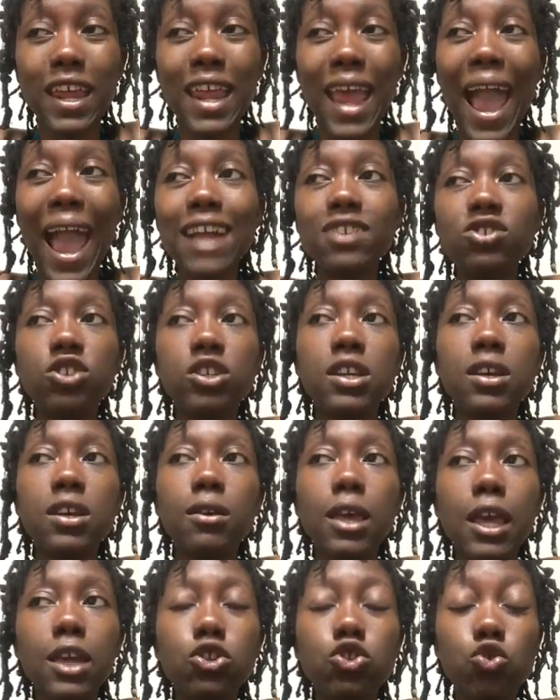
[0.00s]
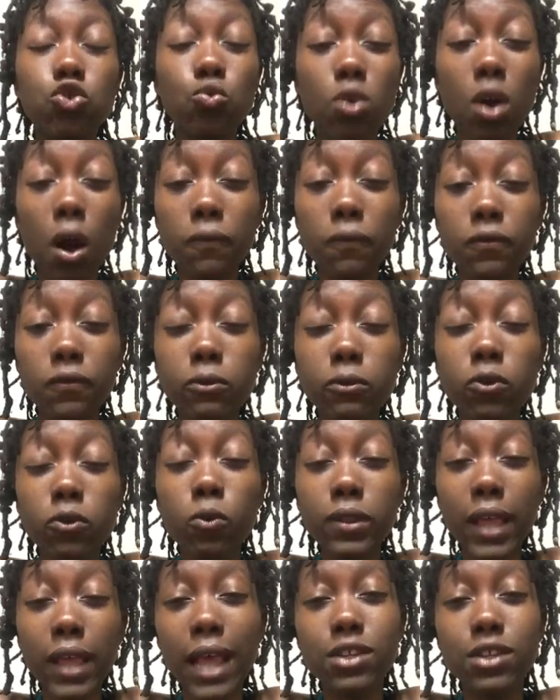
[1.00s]
It actually can get too comfortable
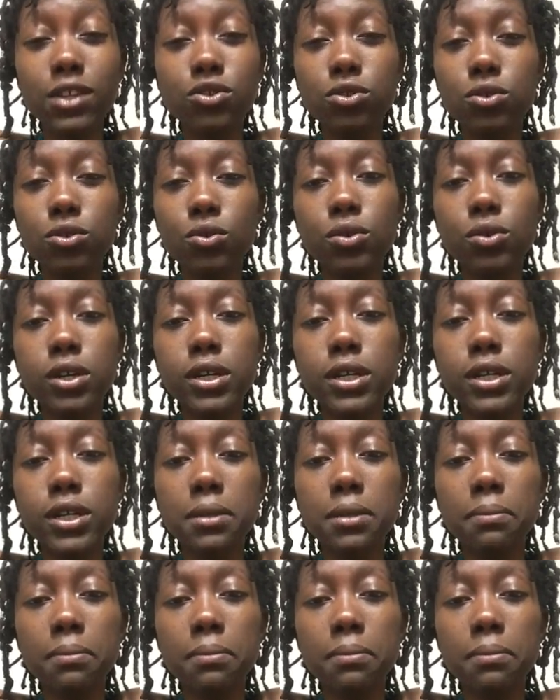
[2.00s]
with Cancer and Taurus